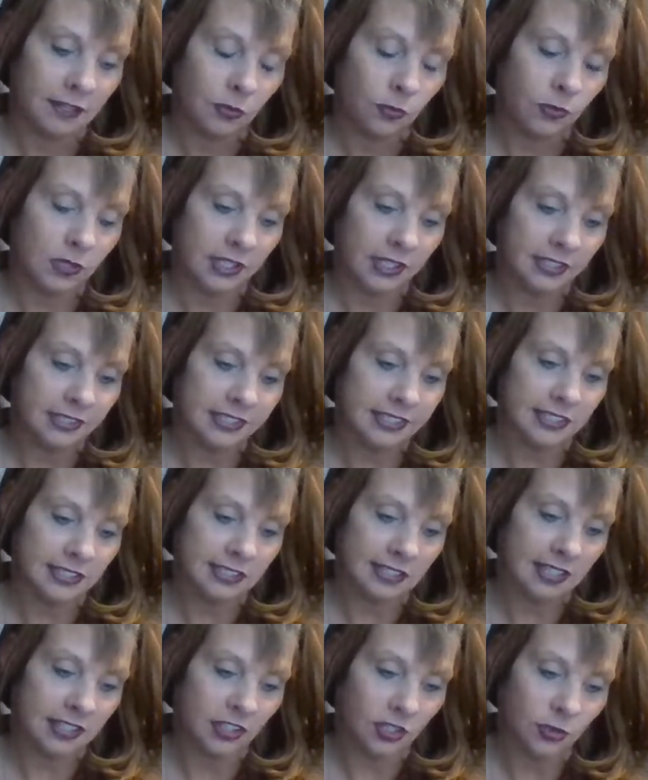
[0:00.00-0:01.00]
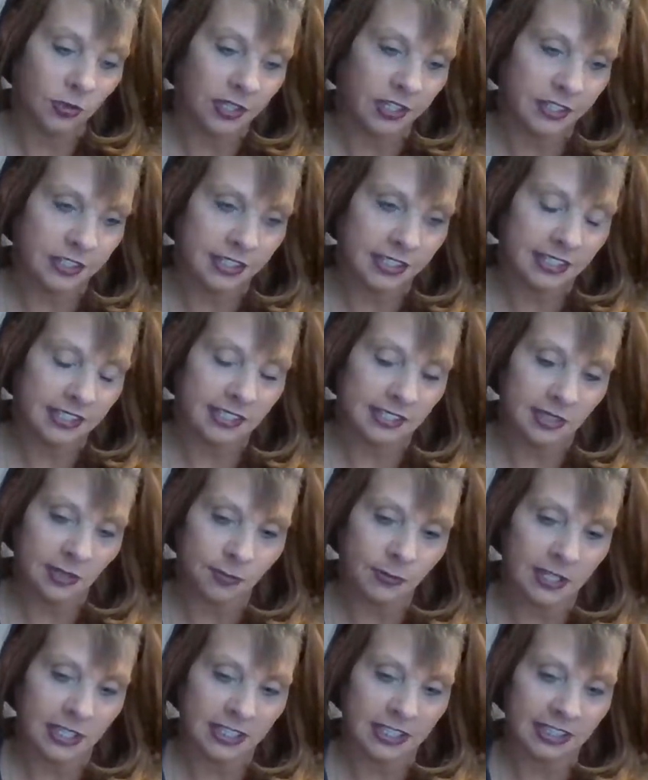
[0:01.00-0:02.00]
What else is on Aquarius's
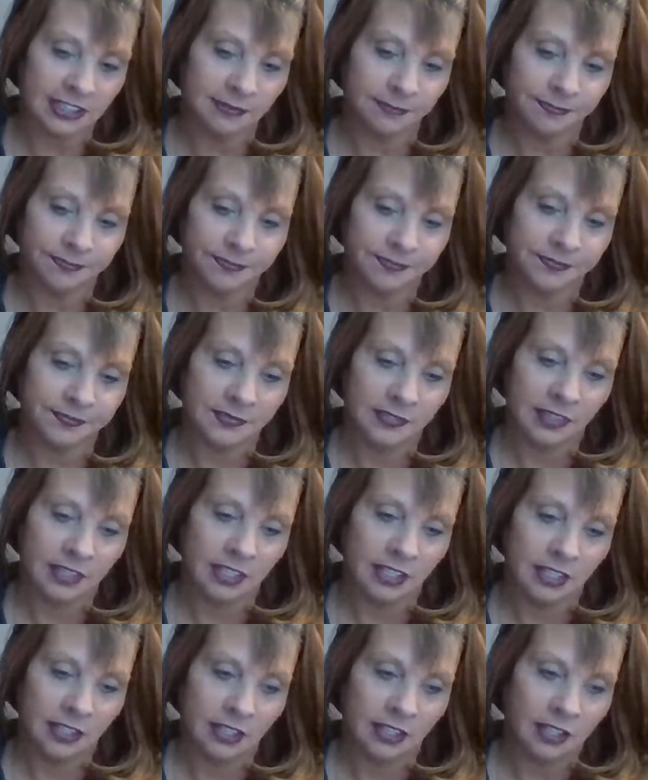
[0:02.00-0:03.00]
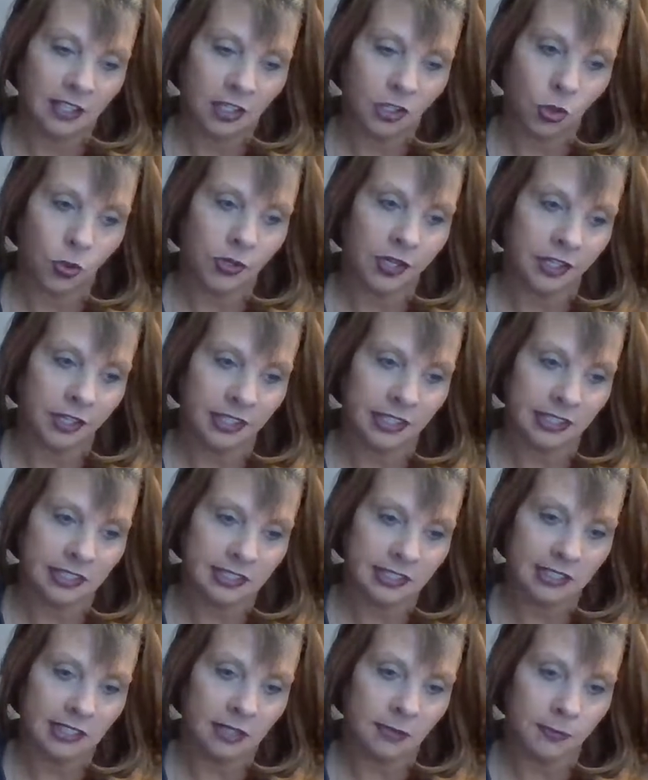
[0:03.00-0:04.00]
mind? Aquarius,
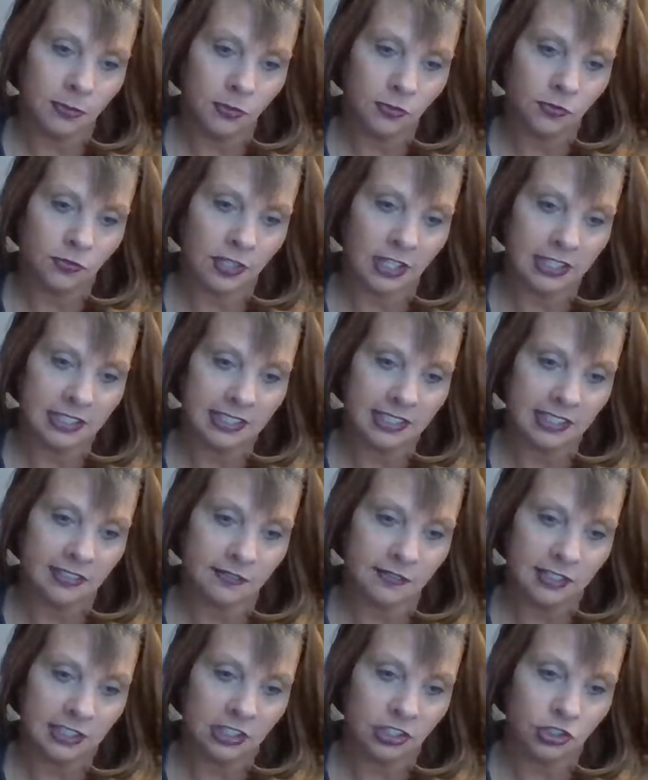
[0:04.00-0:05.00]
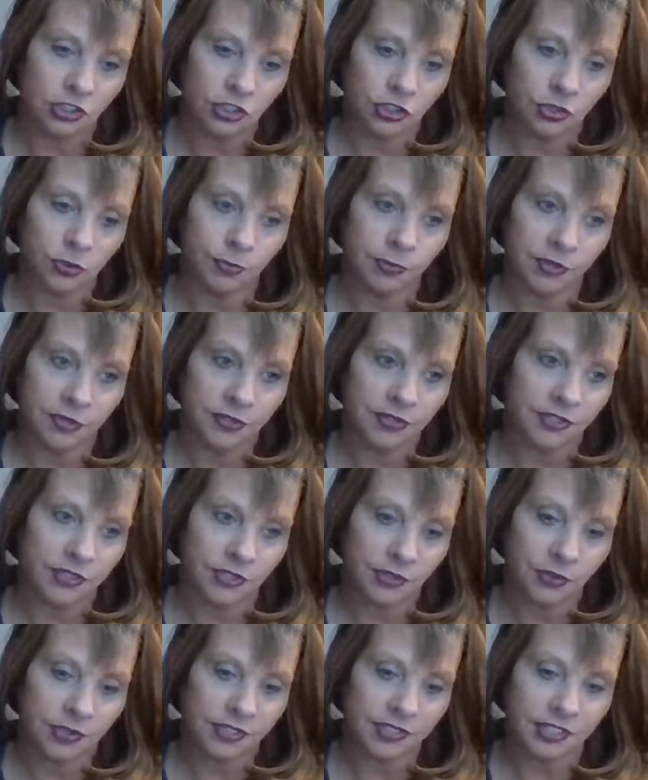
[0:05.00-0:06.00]
Sun, Moon, Rising, Venus, Jupiter,
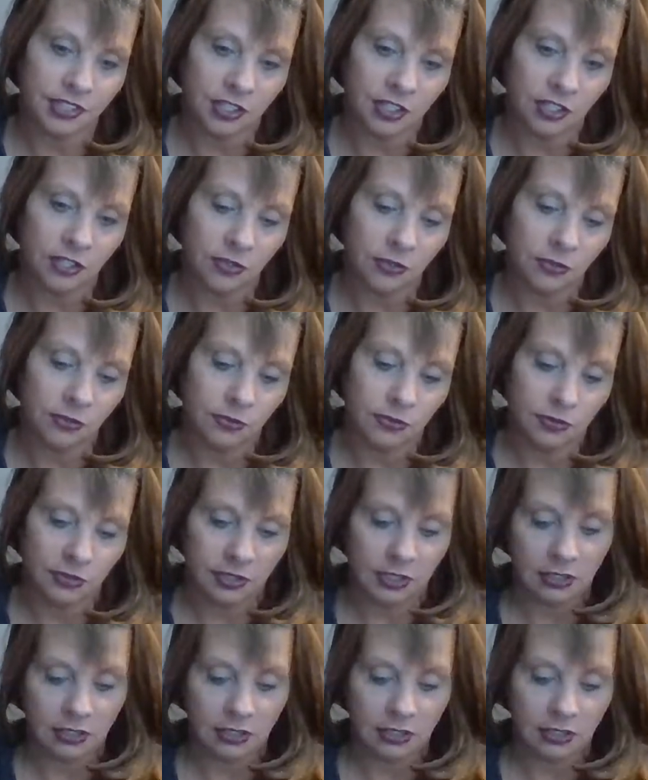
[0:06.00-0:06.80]
North Node.